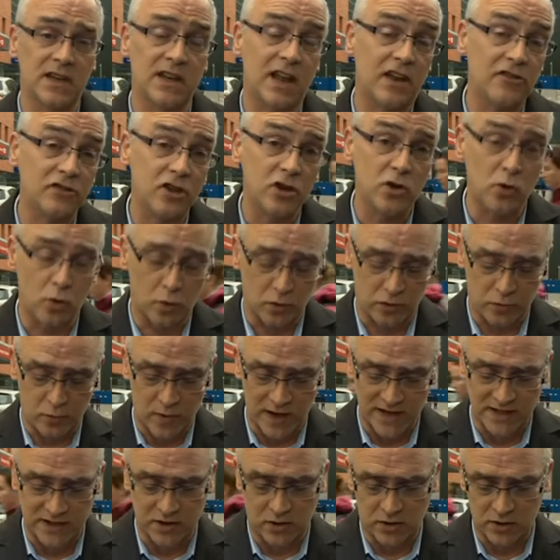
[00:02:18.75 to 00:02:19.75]
London North
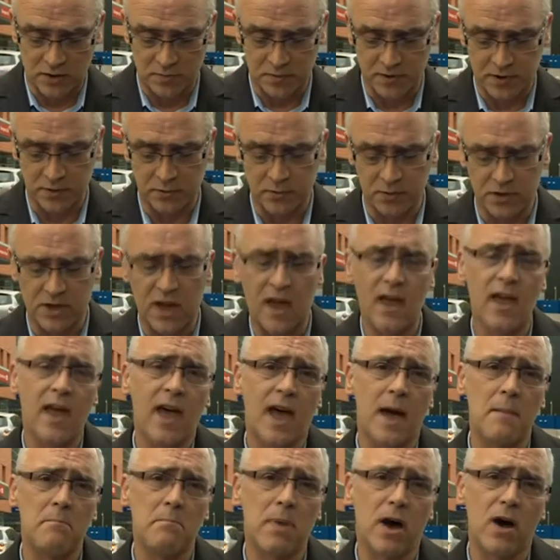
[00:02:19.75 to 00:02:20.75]
West hospitals
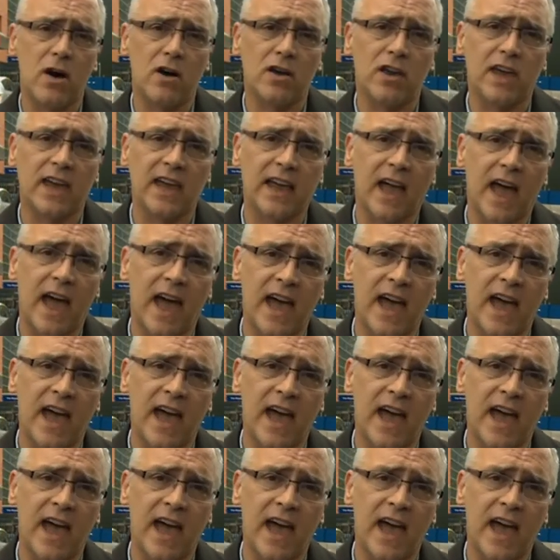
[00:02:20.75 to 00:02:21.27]
and Barking,